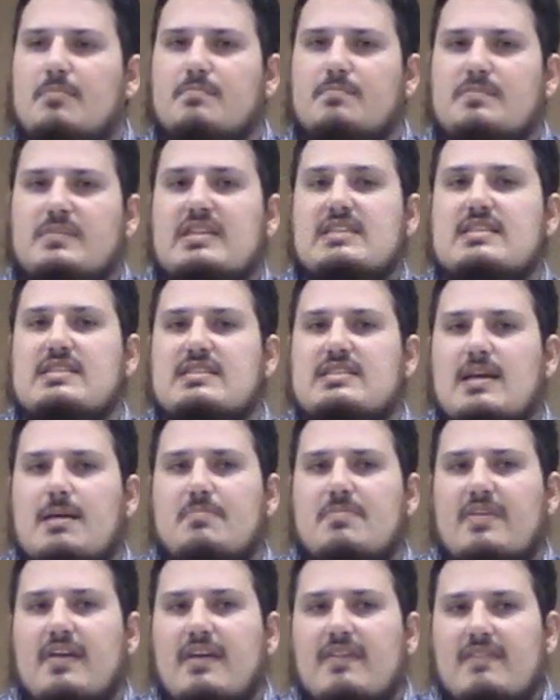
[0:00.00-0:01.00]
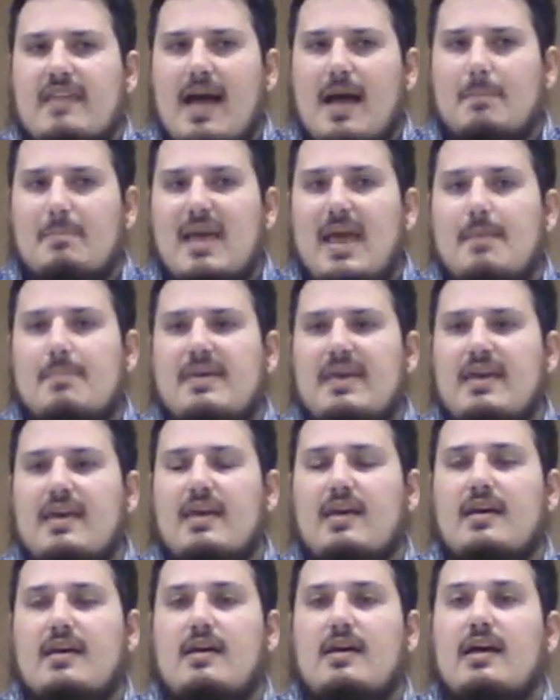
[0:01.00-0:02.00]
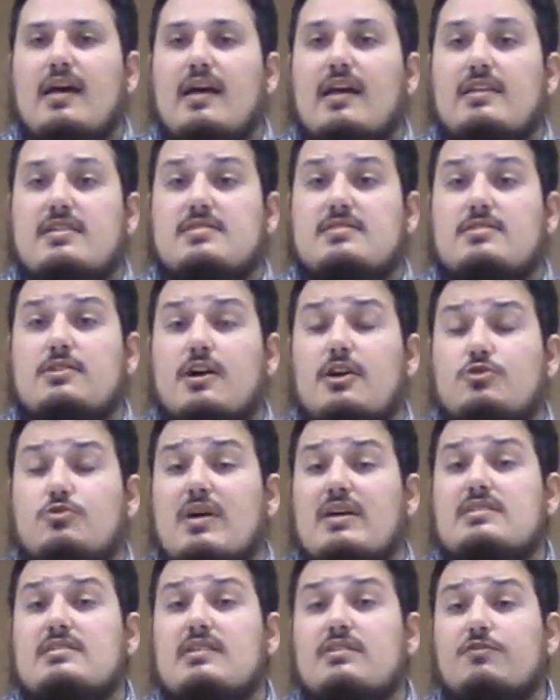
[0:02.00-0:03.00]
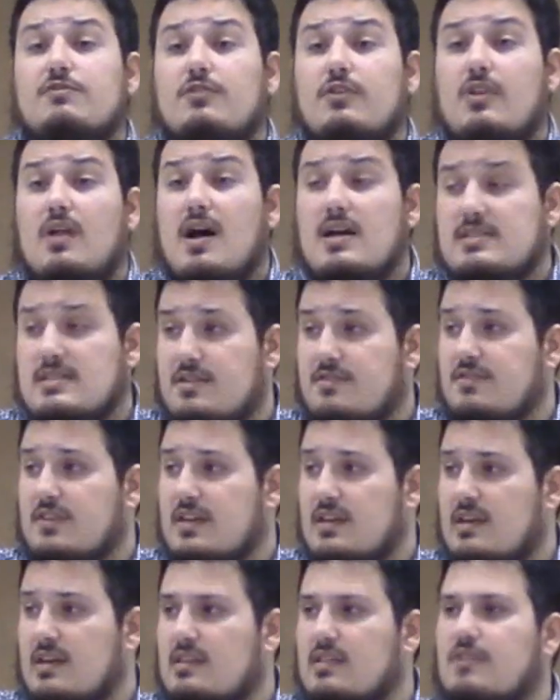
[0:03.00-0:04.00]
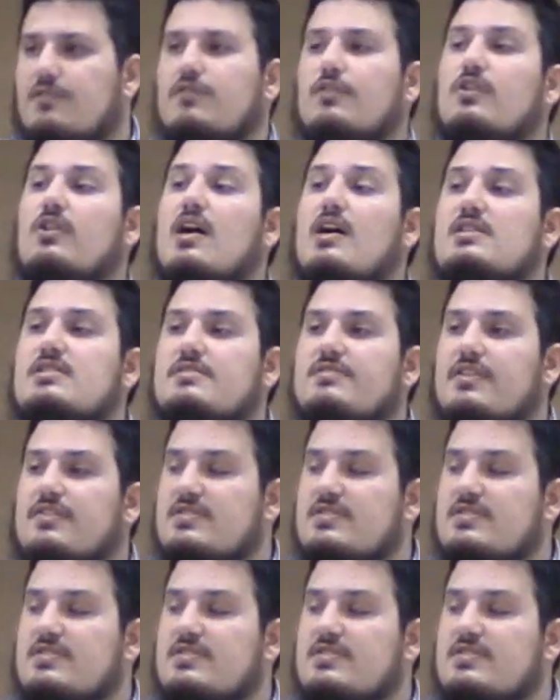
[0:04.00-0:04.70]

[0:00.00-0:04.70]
This is something that maybe is addressed in philosophy, in the philosophy of